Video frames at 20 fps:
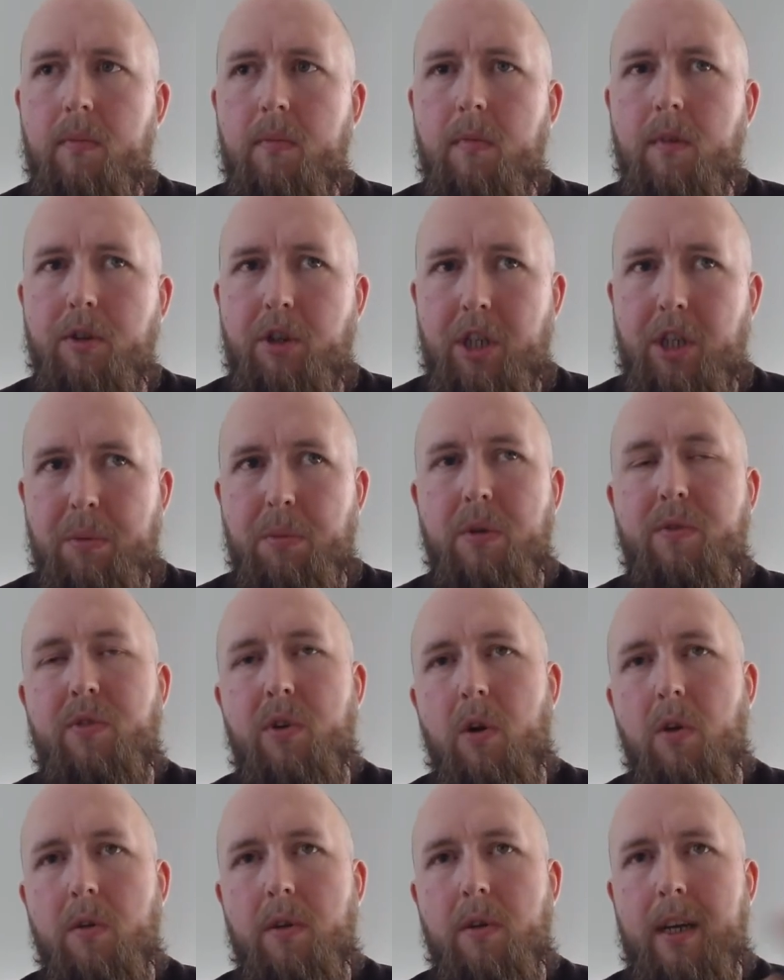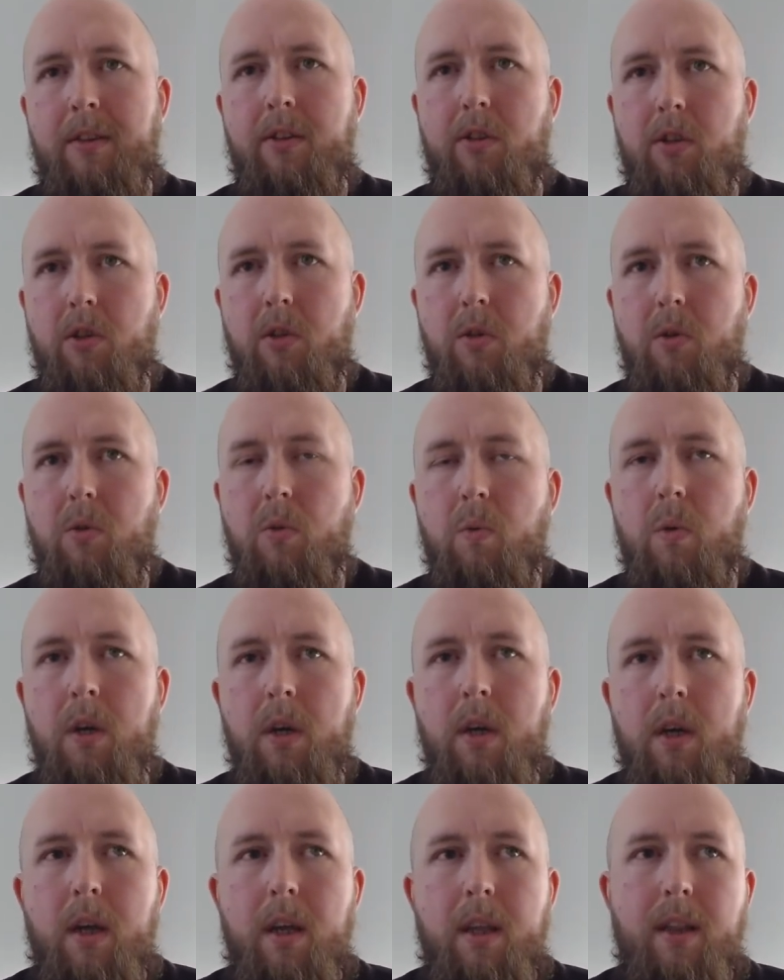She moved on into
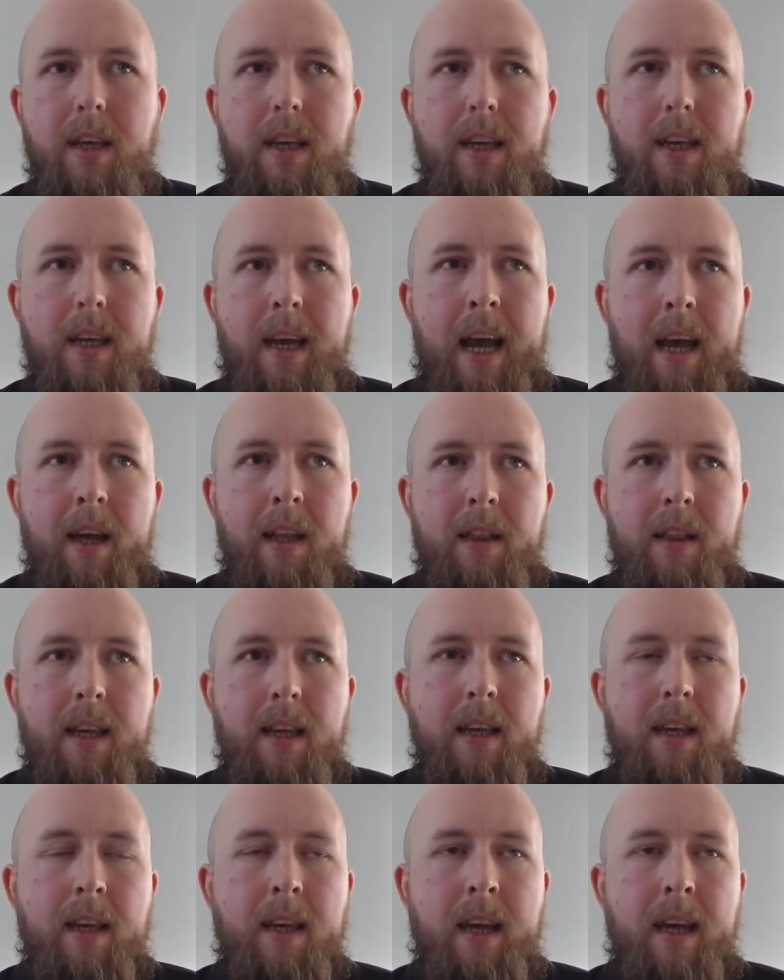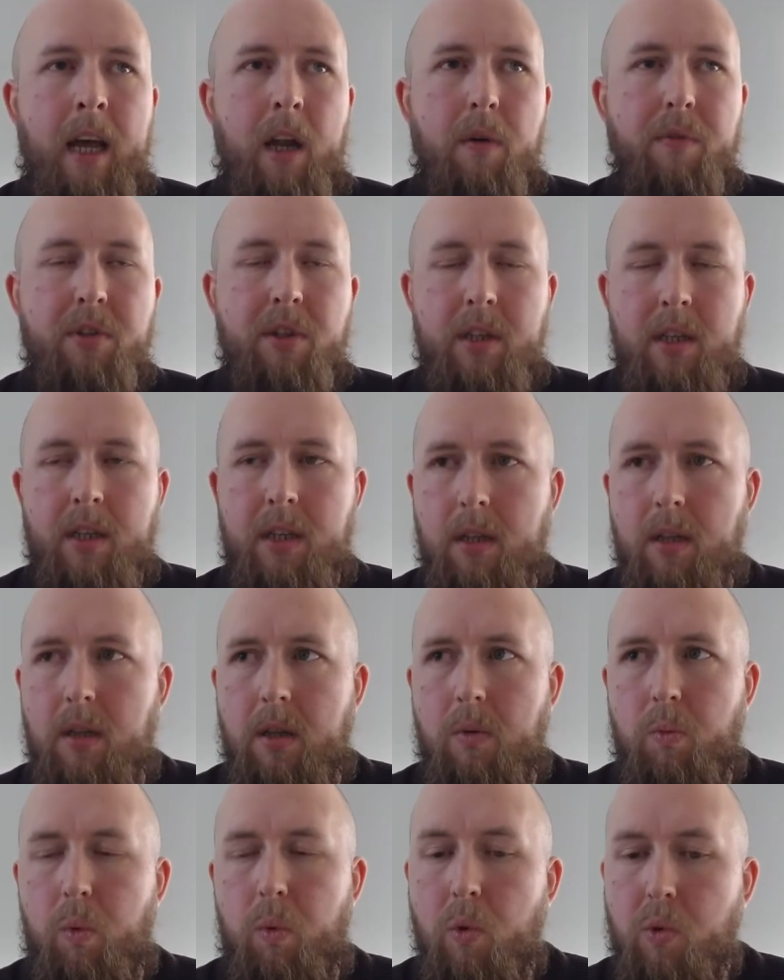the head office
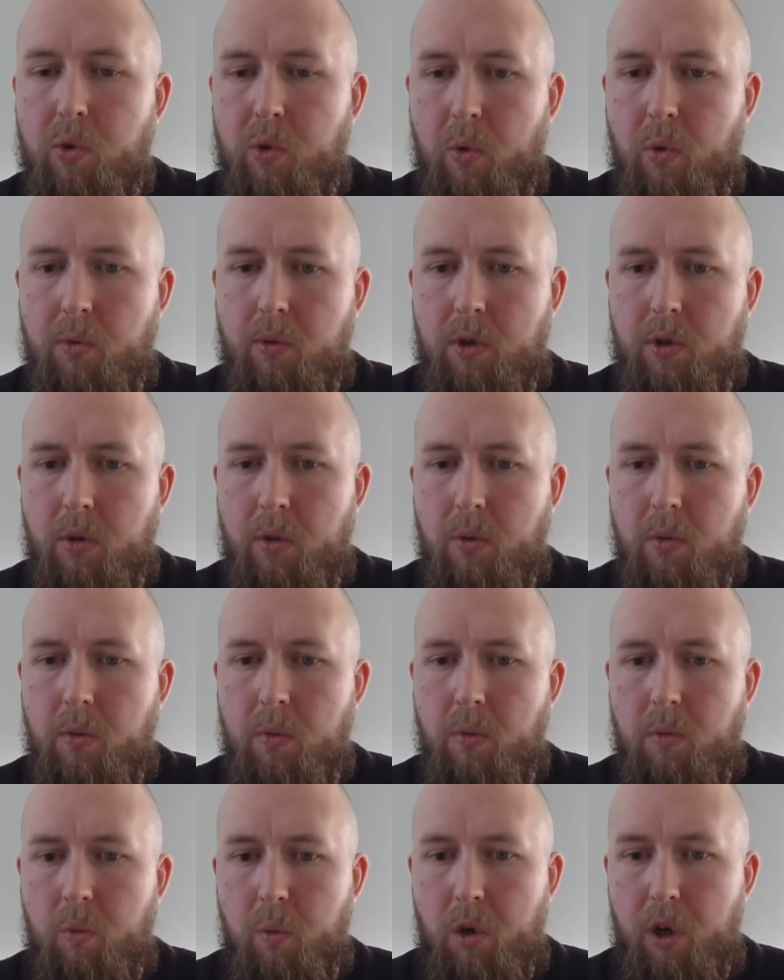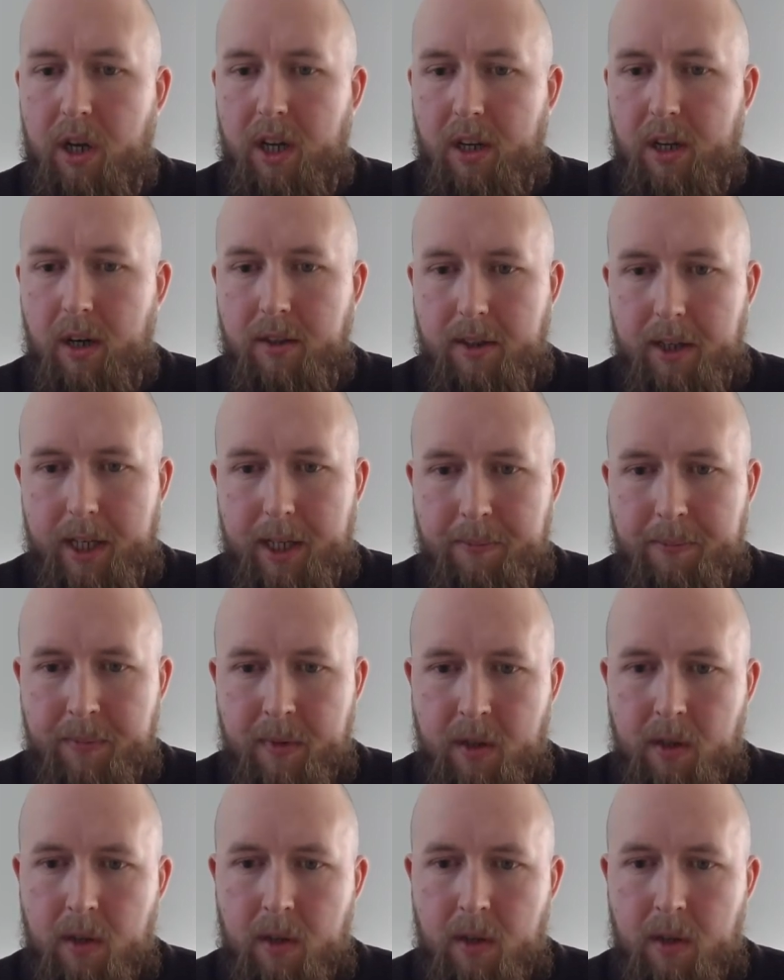in Warsaw to work in IT.